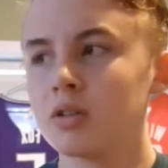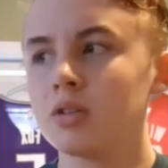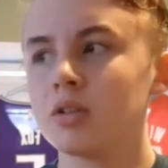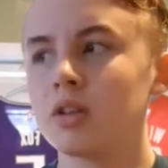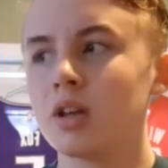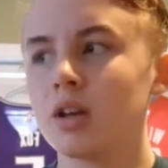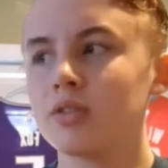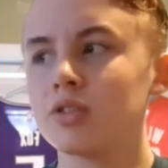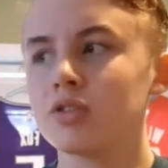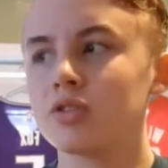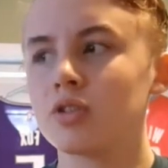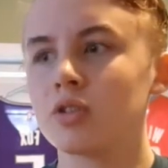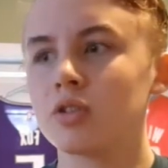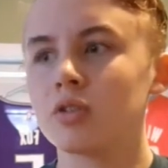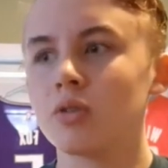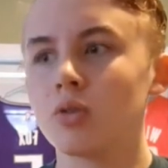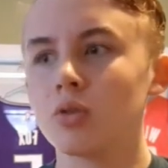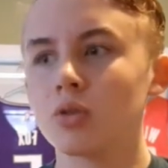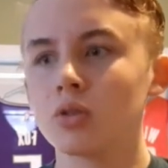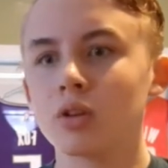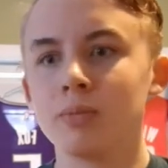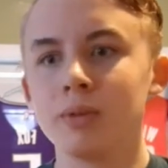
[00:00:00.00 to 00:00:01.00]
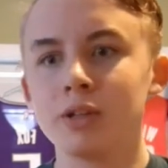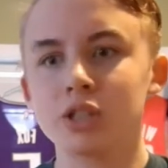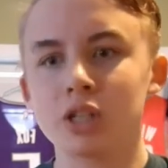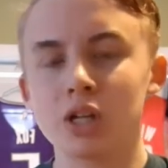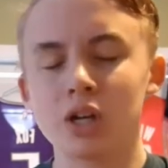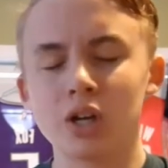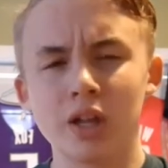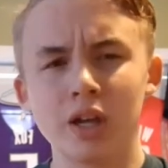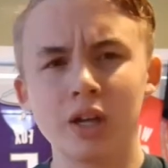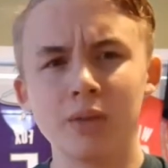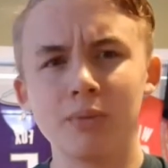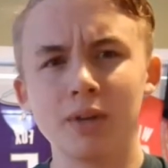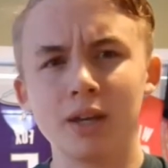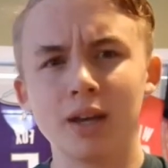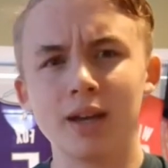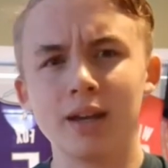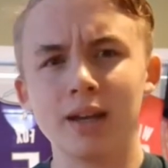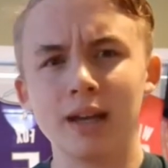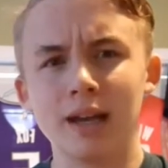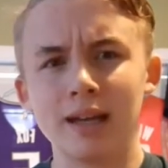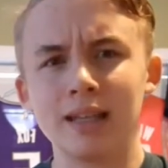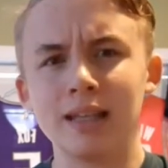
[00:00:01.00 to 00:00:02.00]
David Stern, old commissioner of the
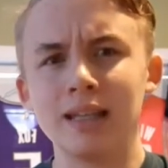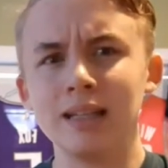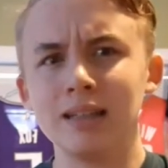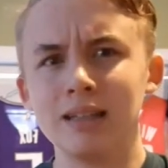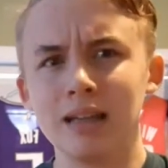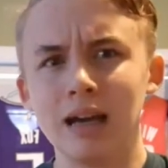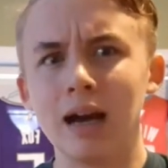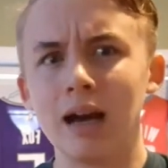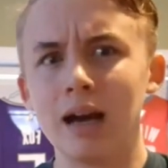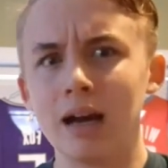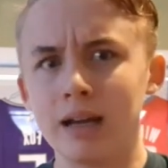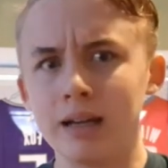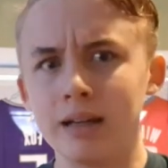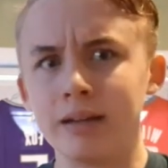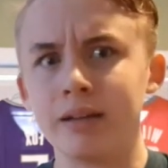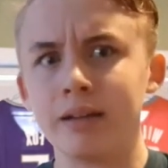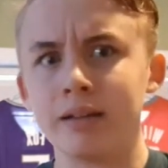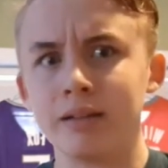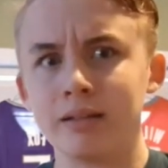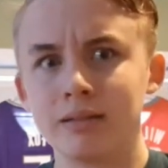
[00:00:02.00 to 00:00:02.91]
NBA, yeah, he died.